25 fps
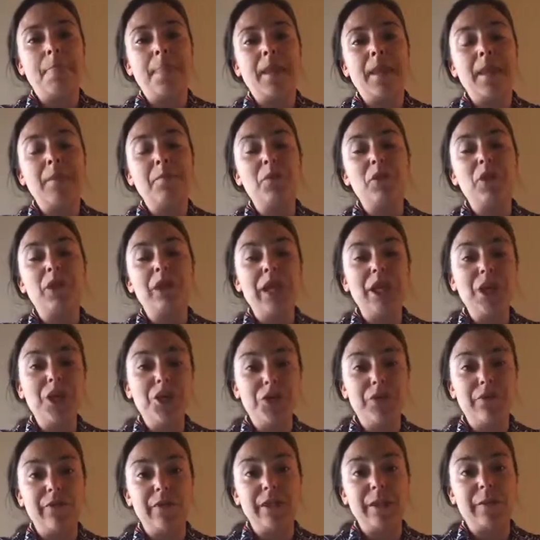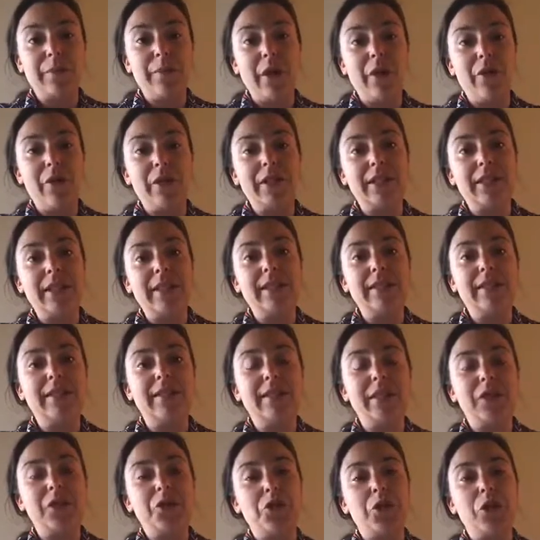communication with parents is
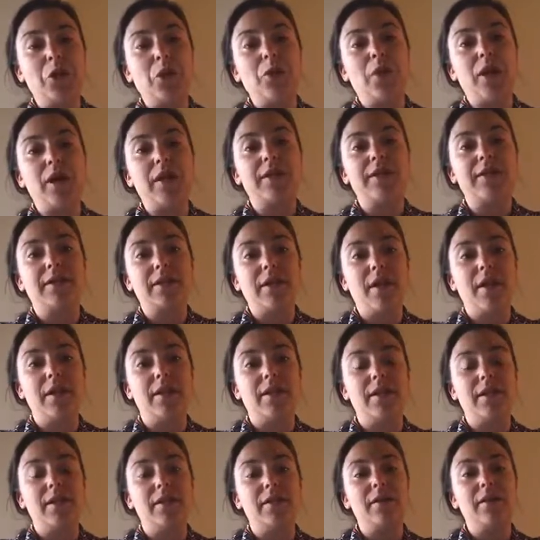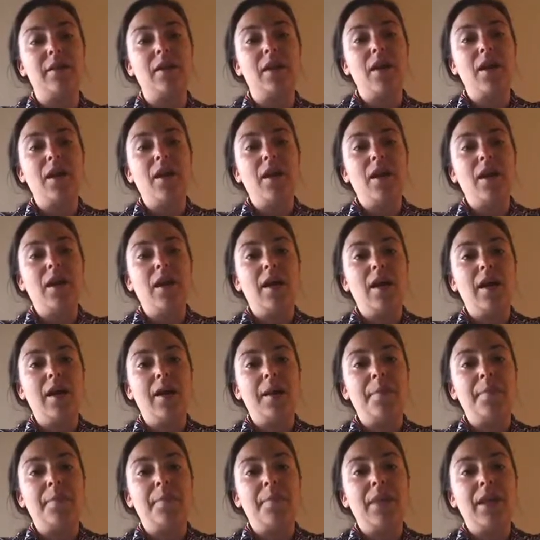essentially one-sided.
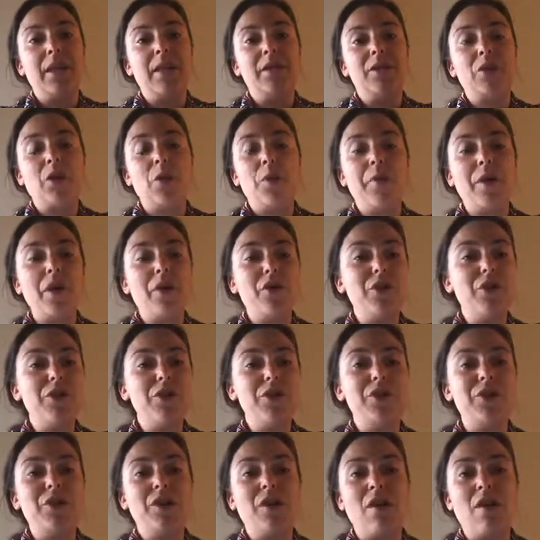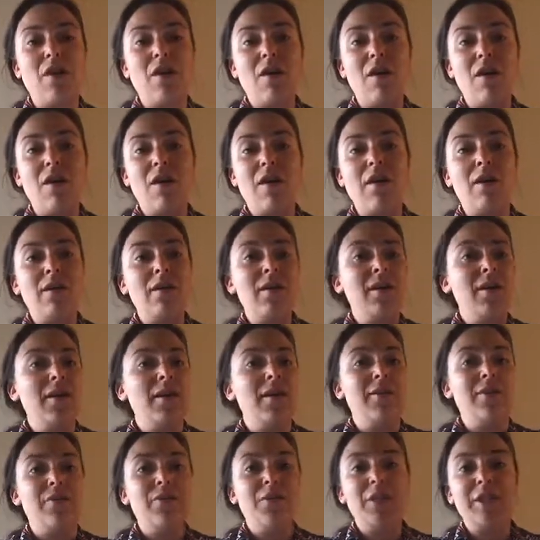So parents are
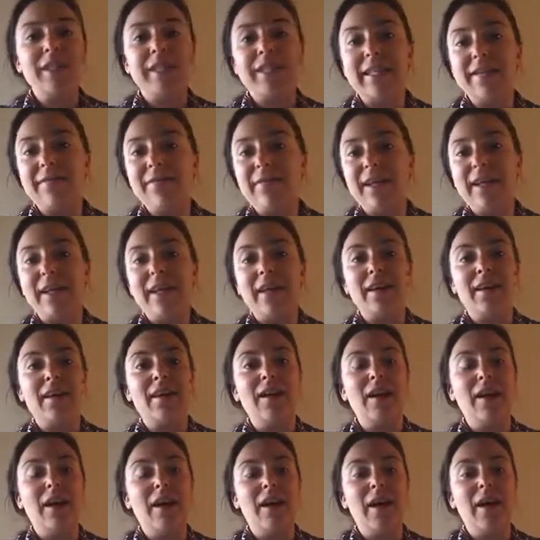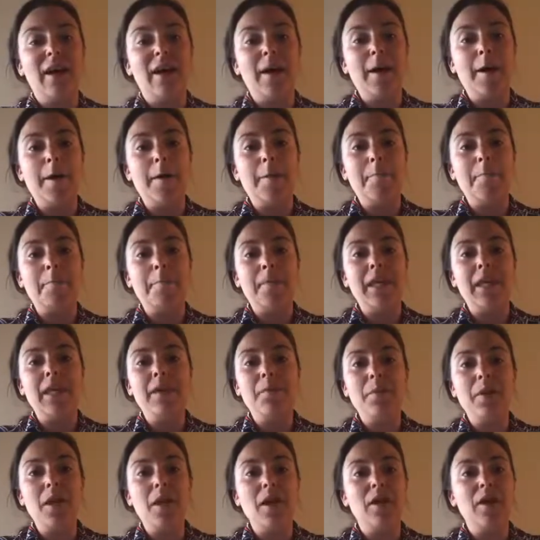receiving
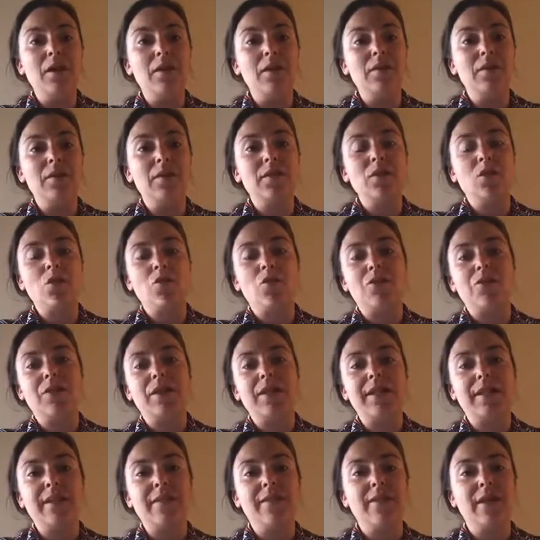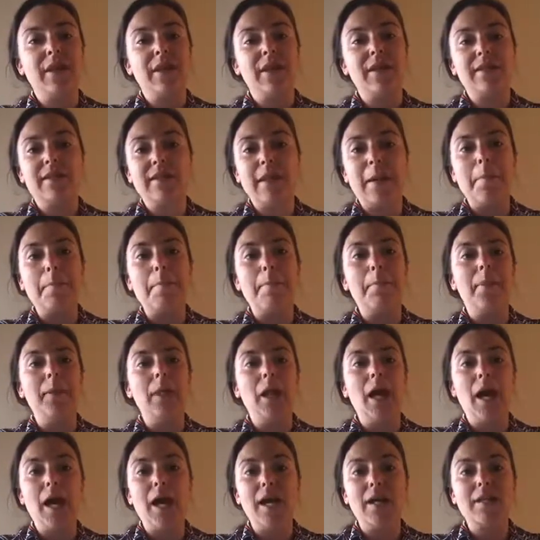emails or receiving some
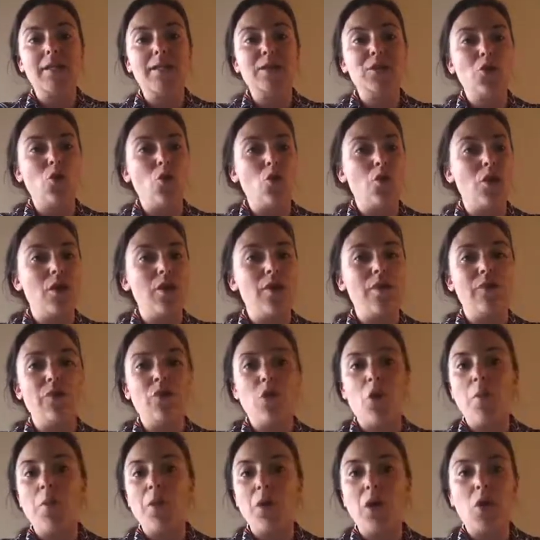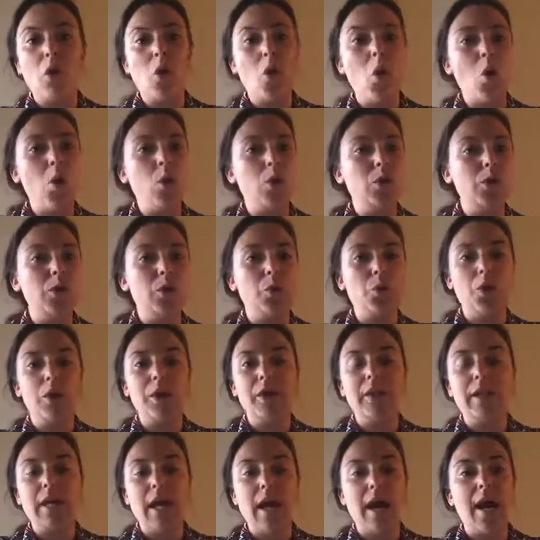blasts or robocalls or
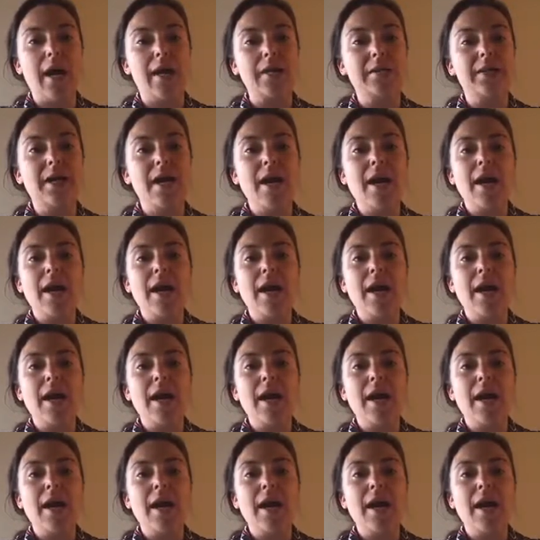whatnot,